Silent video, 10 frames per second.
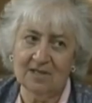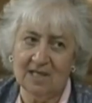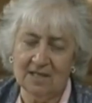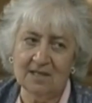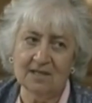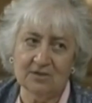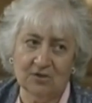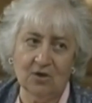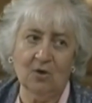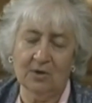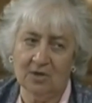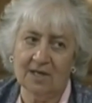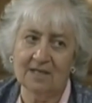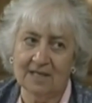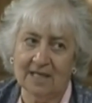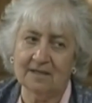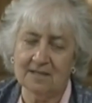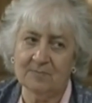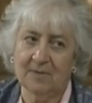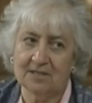they needed to know in order to get
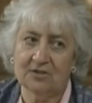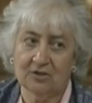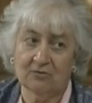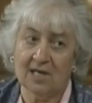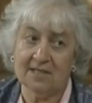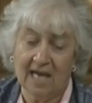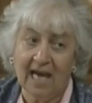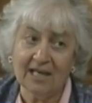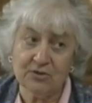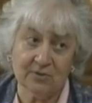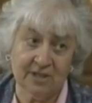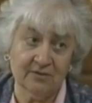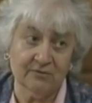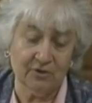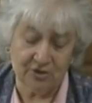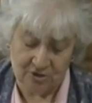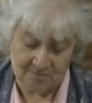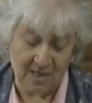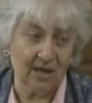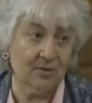this message across. Actually, the Virgin
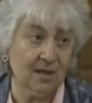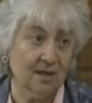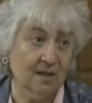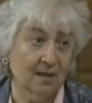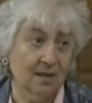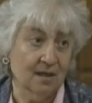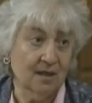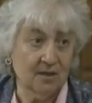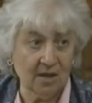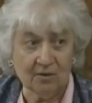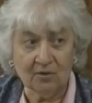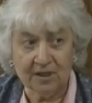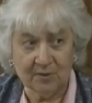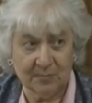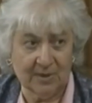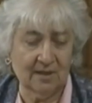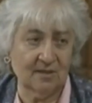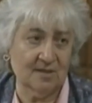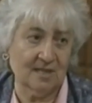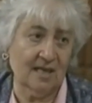Mary not only appeared
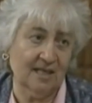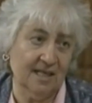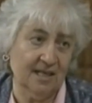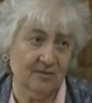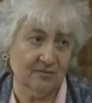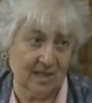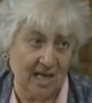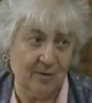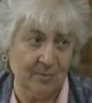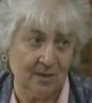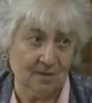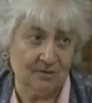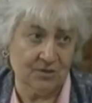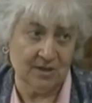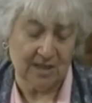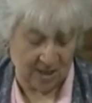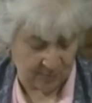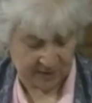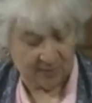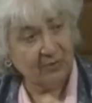as Our Lady of Carmel, she came
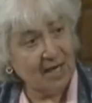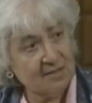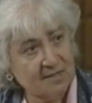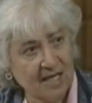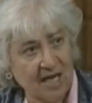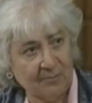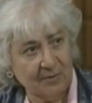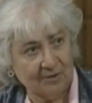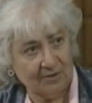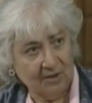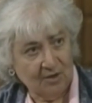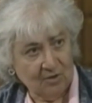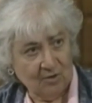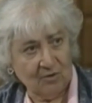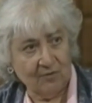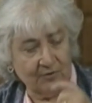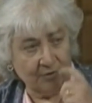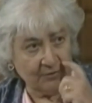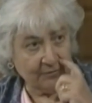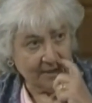with the brown scapular mm -hmm. over
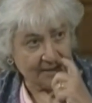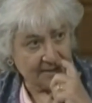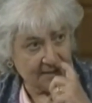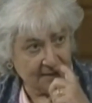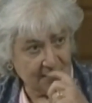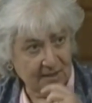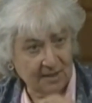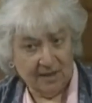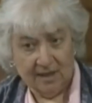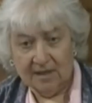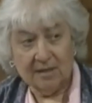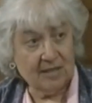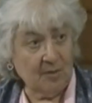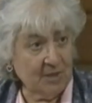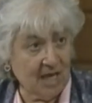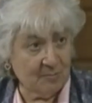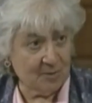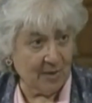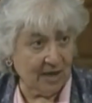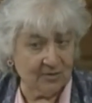her wrist, sometimes
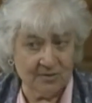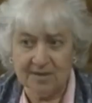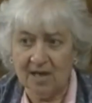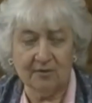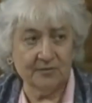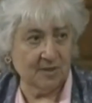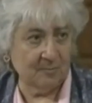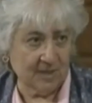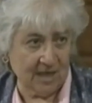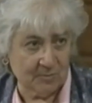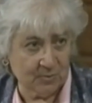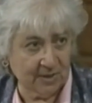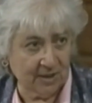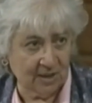by herself, sometimes with the